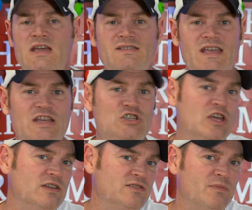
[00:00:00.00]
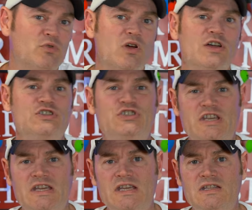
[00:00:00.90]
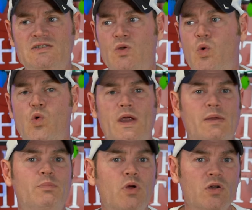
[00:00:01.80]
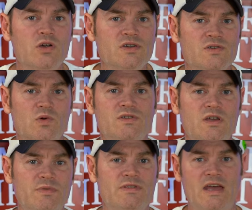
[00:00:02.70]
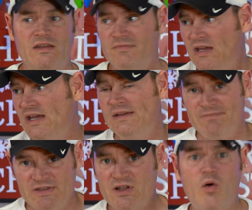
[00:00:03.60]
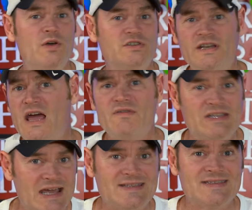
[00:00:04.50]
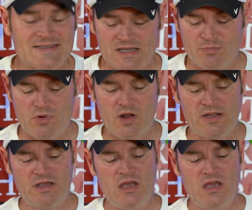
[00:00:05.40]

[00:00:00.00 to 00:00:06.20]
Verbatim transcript: say, a zipper on jeans or a purse or something that is always going to have a nice zipper on it.